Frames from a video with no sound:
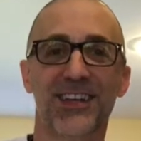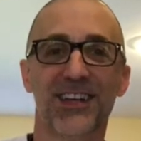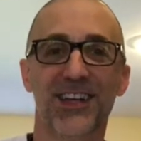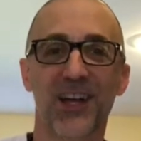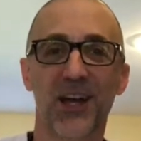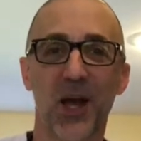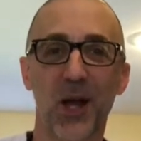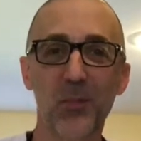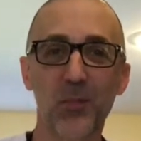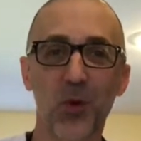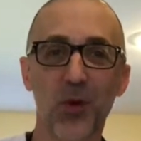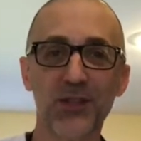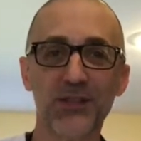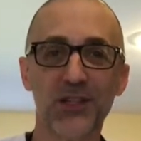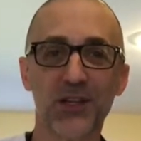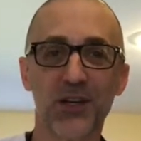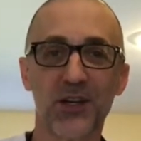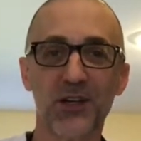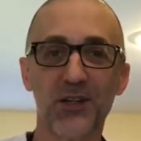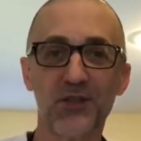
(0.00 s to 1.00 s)
Hi boys
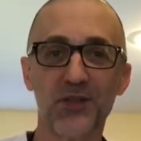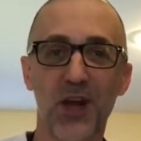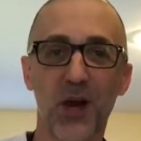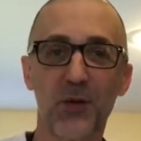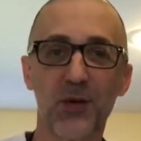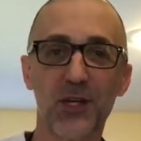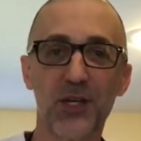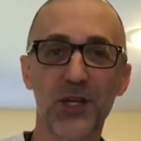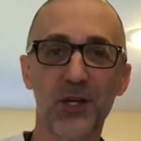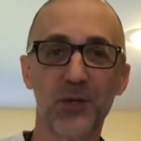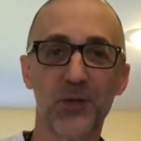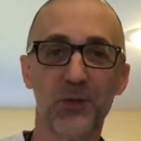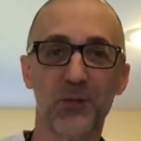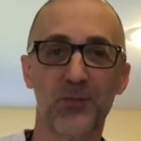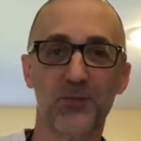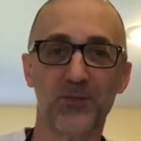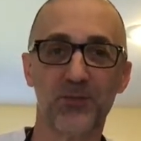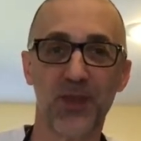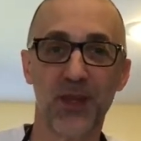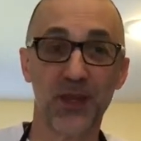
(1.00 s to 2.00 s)
and girls, how are you?
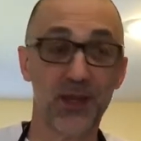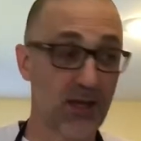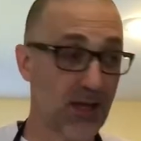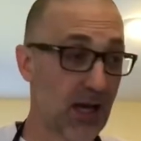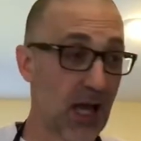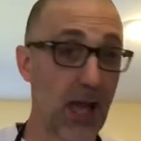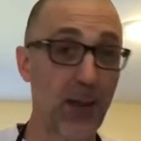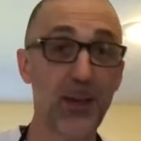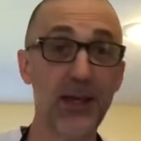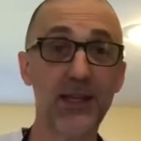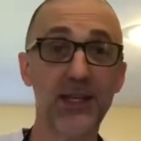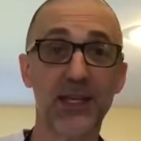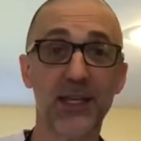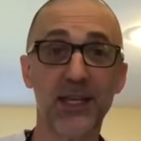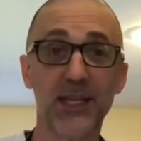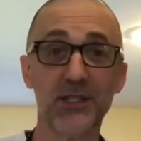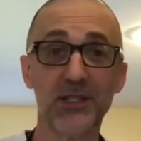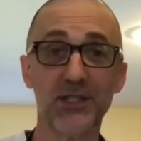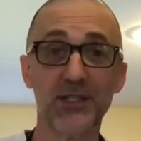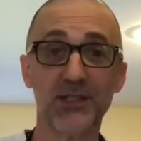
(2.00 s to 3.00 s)
I'm in the
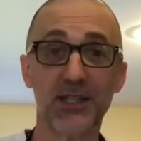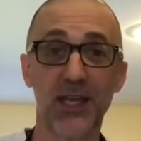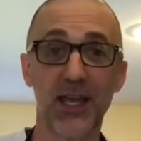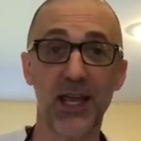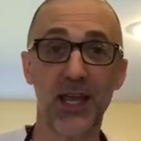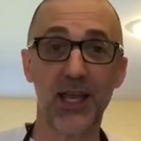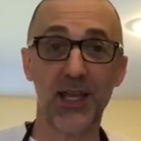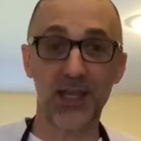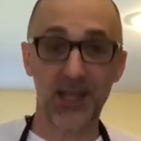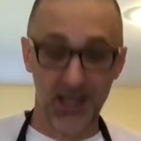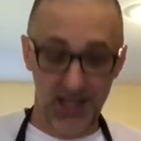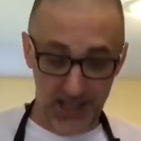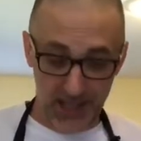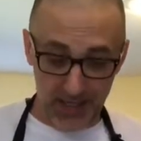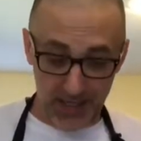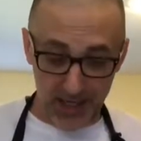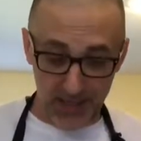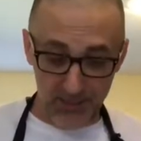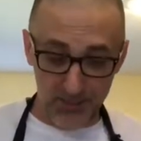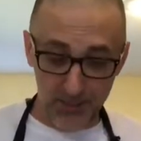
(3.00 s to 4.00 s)
kitchen today
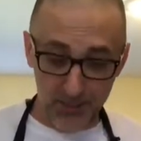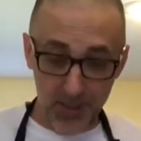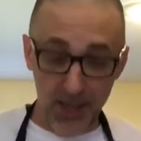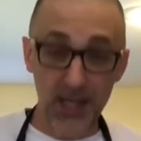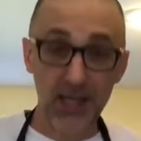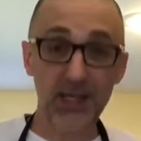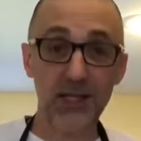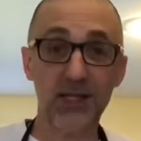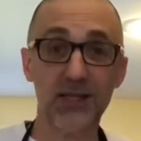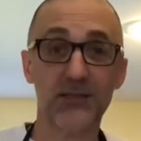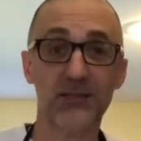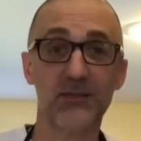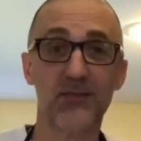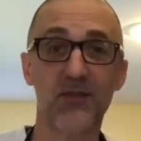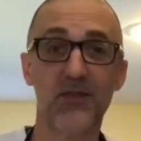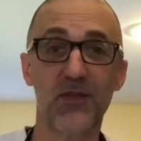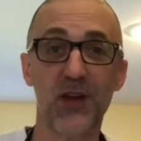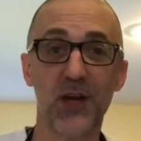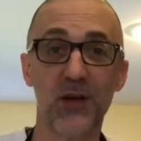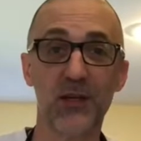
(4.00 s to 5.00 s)
and I'm baking
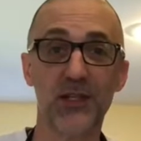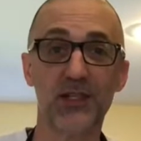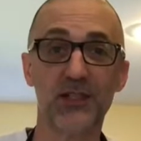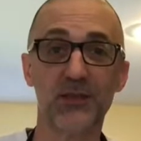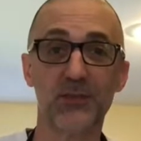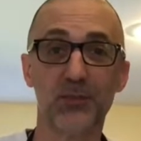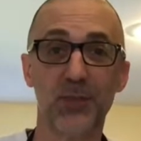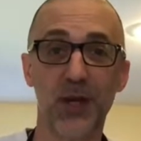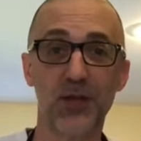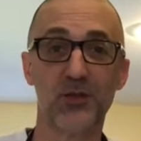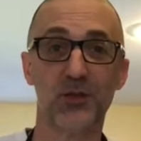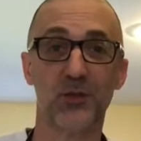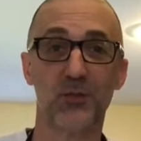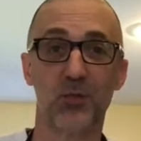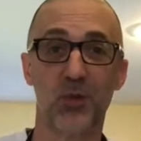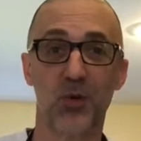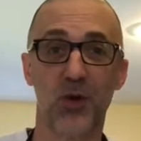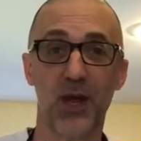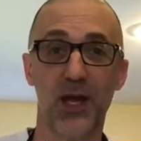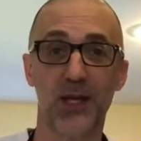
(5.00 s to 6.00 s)
some very special
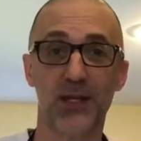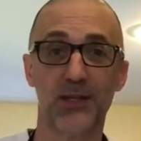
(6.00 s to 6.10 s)
bread.